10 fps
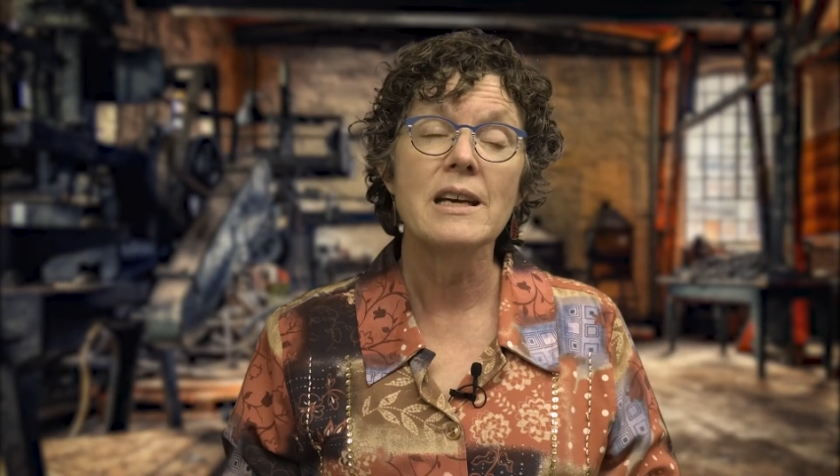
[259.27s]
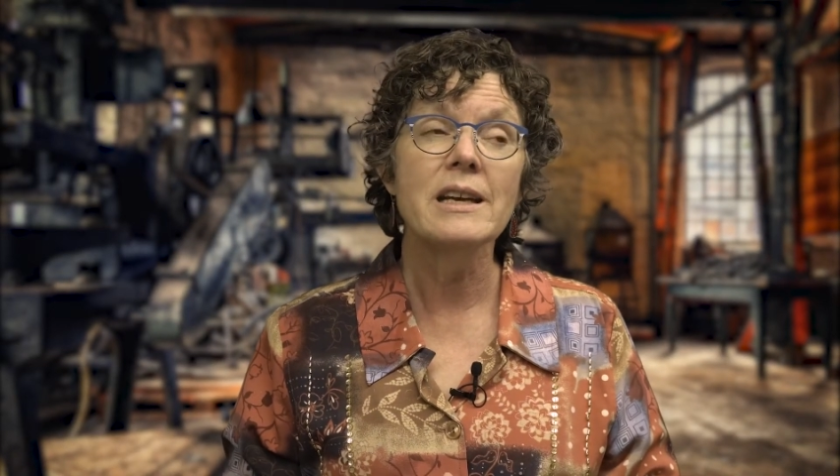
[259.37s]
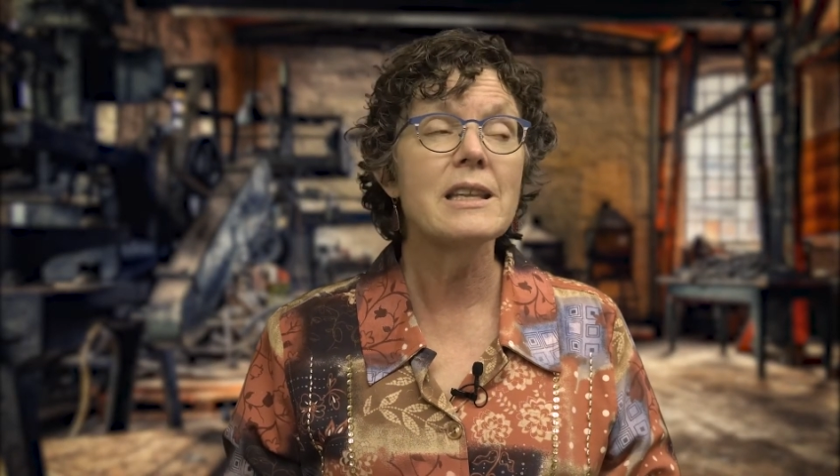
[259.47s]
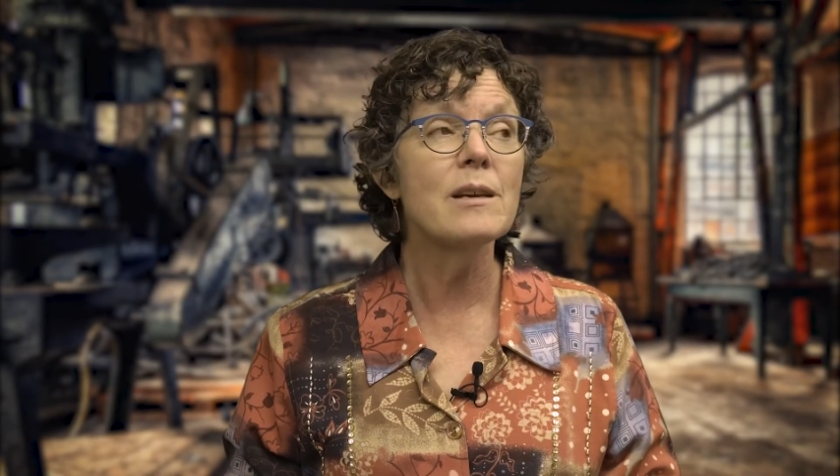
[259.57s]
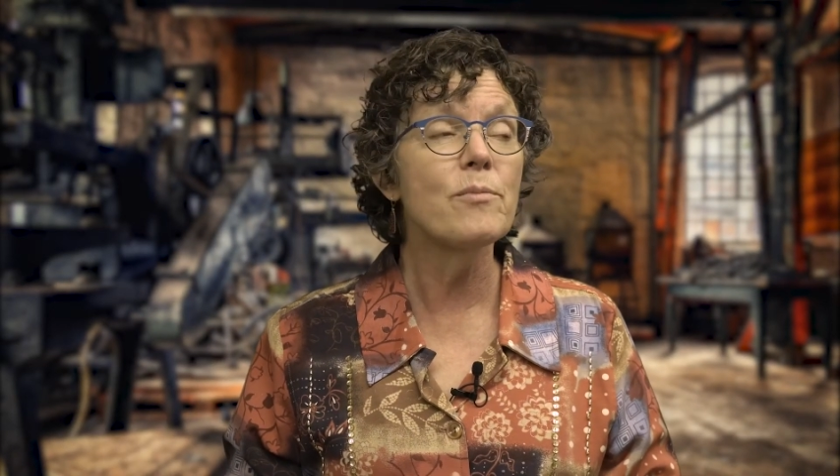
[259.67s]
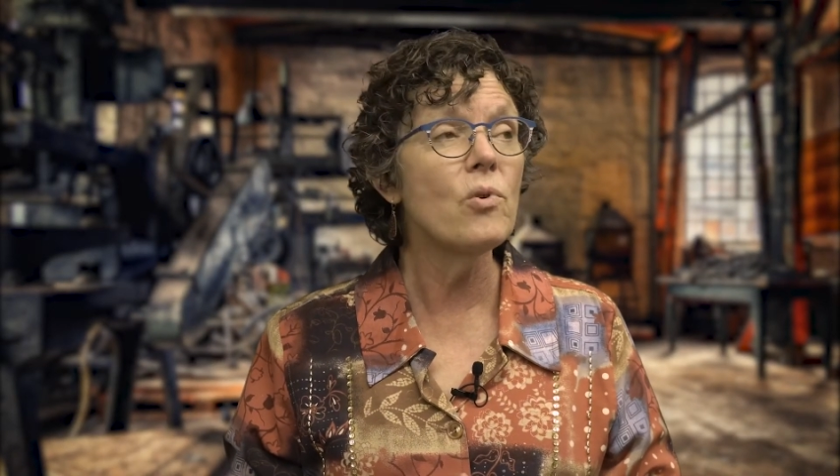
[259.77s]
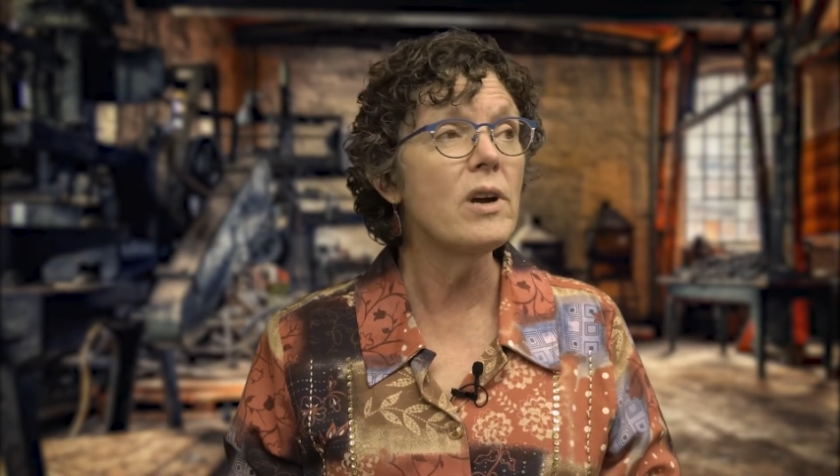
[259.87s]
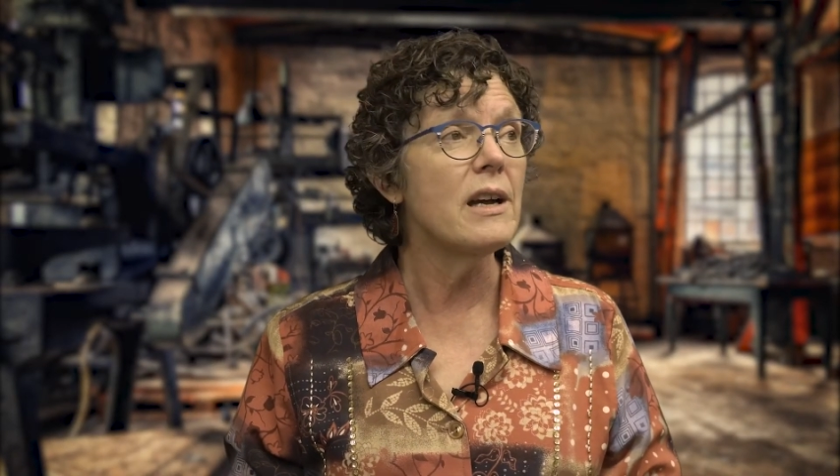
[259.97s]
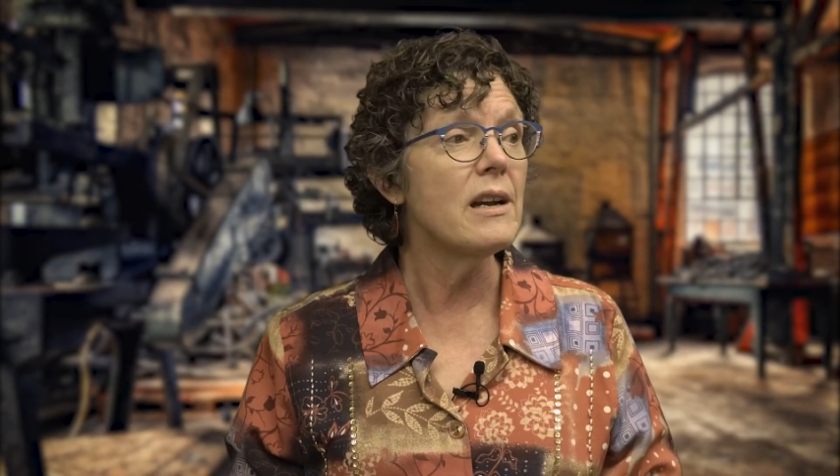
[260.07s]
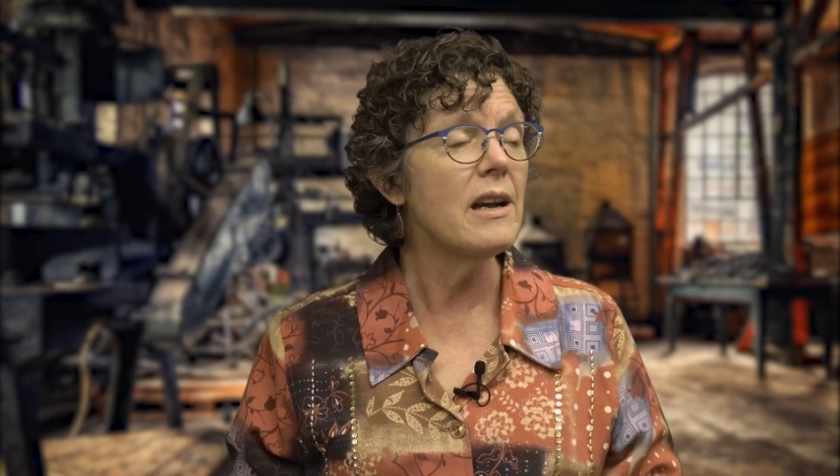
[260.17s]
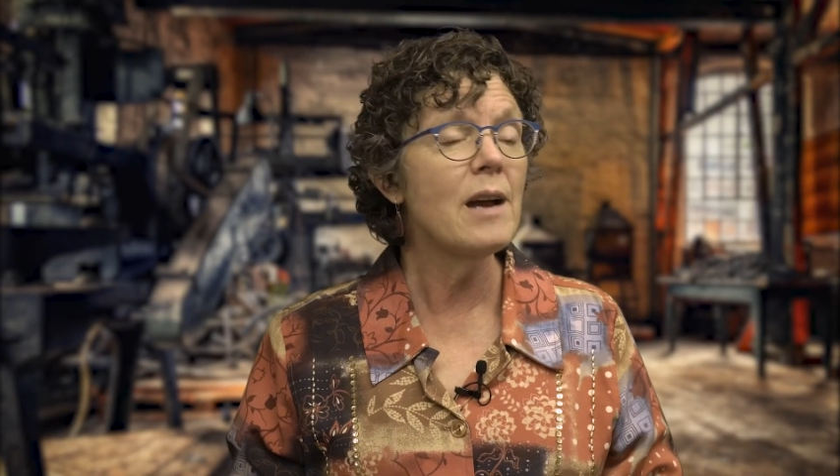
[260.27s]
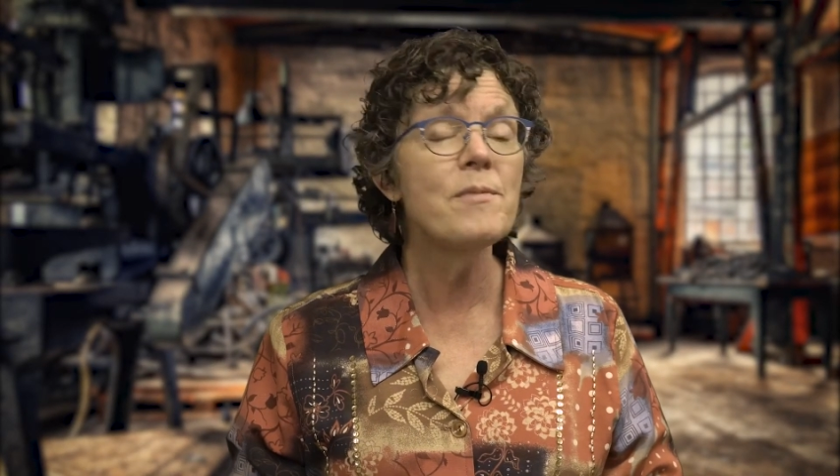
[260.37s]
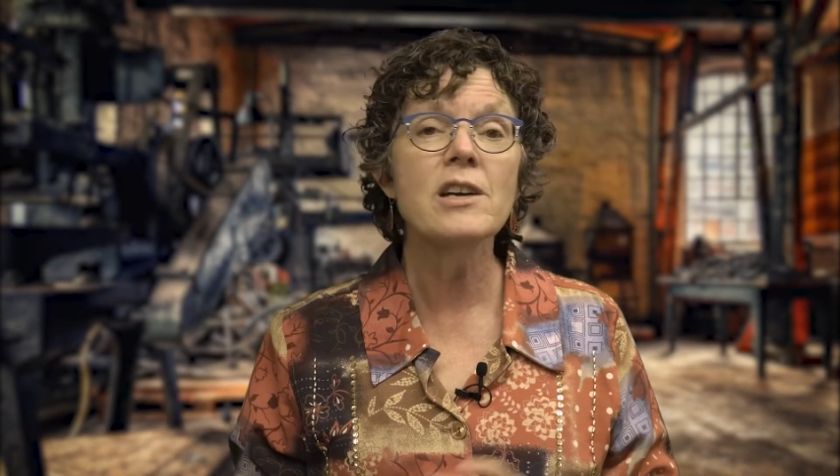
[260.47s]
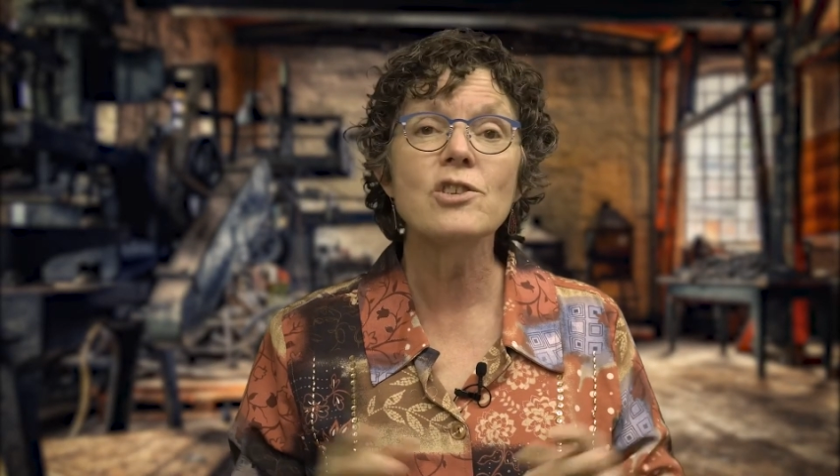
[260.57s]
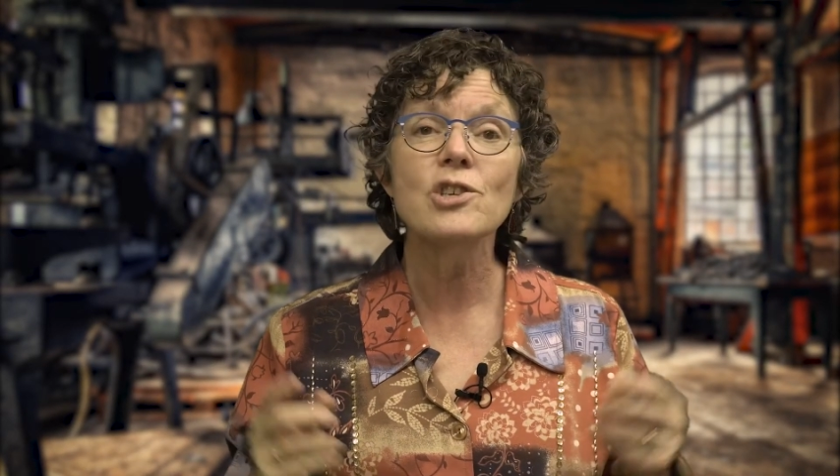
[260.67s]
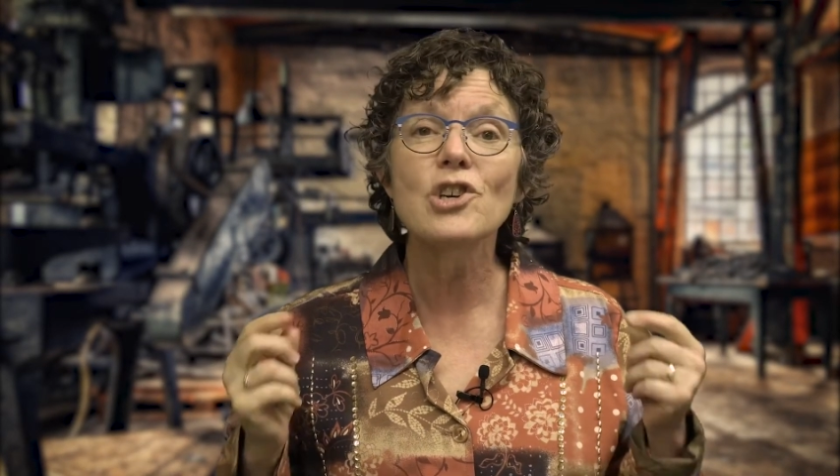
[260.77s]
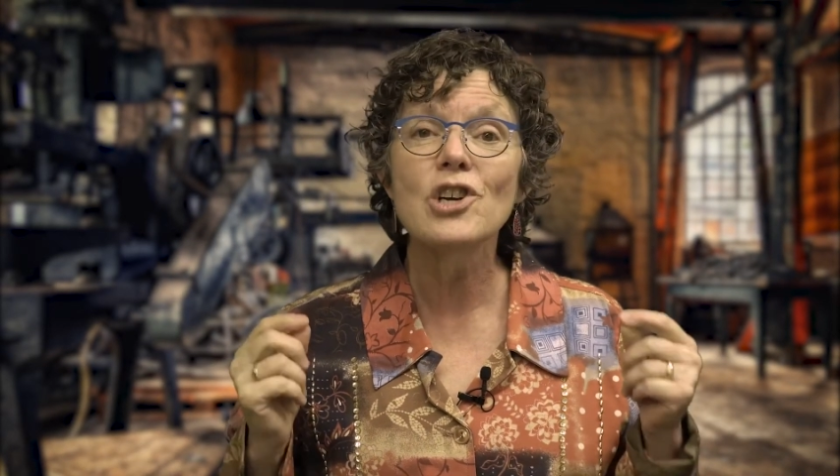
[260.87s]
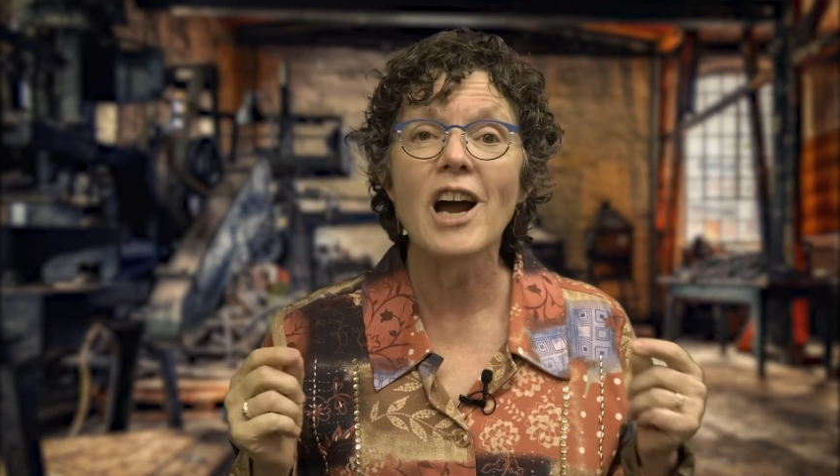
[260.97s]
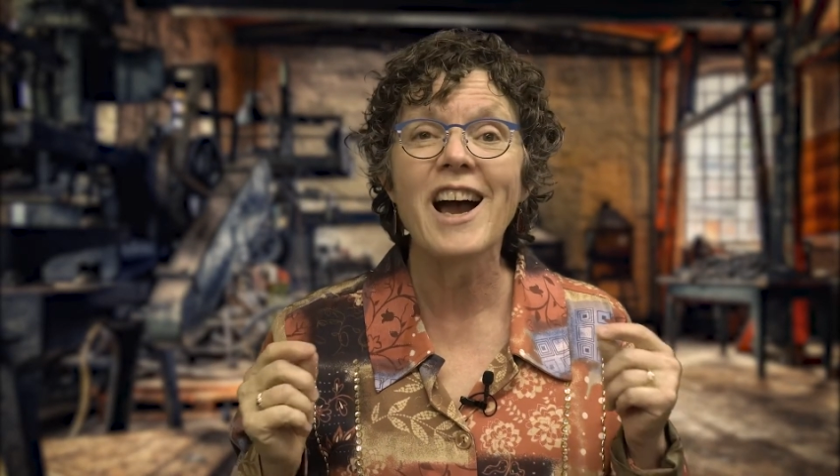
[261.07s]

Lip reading: And I think, boy, I'm not sure